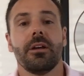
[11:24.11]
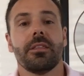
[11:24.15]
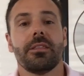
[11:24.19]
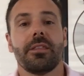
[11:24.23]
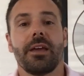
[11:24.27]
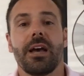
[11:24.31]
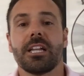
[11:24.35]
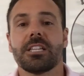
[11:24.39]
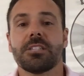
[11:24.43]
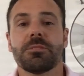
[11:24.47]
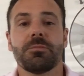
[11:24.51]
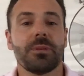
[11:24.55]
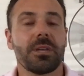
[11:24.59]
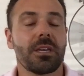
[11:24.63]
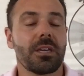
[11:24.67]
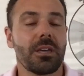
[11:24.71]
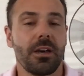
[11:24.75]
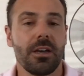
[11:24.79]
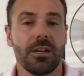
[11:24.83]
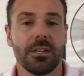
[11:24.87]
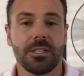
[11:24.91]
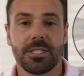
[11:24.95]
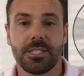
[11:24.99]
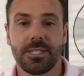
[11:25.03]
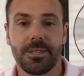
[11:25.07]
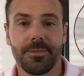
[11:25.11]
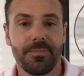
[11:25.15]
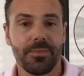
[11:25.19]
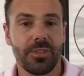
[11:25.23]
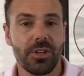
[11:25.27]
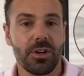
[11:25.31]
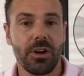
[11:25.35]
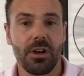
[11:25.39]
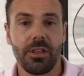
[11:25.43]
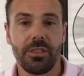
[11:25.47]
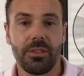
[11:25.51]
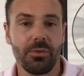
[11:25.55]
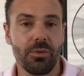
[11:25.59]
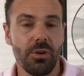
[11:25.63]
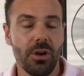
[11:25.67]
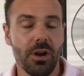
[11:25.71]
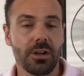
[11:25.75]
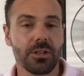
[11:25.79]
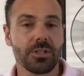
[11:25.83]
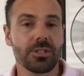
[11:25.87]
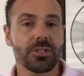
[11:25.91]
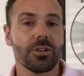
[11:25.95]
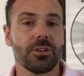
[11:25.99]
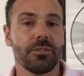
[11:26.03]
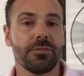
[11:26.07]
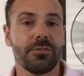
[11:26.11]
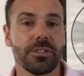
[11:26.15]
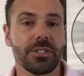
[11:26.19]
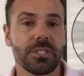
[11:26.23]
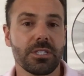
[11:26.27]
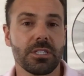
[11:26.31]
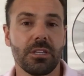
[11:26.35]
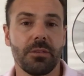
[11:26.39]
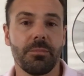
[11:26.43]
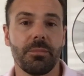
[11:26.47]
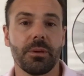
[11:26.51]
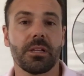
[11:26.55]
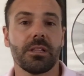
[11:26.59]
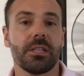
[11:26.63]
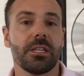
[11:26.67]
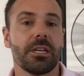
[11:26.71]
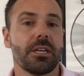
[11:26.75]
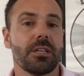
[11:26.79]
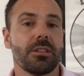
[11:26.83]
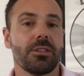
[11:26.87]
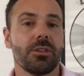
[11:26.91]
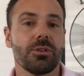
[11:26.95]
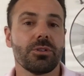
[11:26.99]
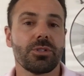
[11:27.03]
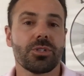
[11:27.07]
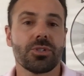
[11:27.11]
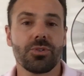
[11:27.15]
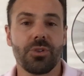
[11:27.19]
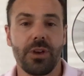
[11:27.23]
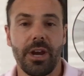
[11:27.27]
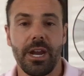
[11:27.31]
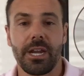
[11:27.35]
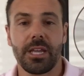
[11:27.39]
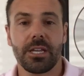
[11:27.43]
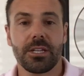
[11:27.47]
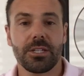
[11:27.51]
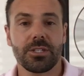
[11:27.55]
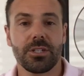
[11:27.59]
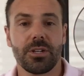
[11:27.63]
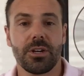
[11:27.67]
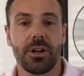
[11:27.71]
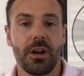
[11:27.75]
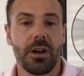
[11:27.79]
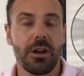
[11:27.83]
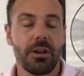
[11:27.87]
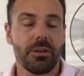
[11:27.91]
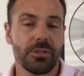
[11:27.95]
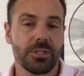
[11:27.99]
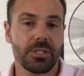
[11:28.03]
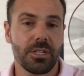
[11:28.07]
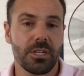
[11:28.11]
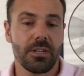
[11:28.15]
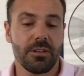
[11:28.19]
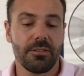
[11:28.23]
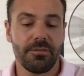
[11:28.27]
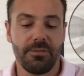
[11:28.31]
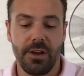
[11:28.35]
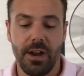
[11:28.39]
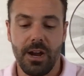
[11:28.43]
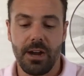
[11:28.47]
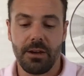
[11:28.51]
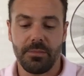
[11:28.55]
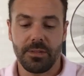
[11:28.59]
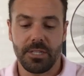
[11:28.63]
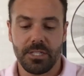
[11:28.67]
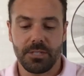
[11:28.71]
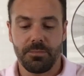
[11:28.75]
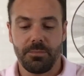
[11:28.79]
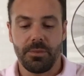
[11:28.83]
that's because they're on the wrong surface typically in those training scenarios and environments.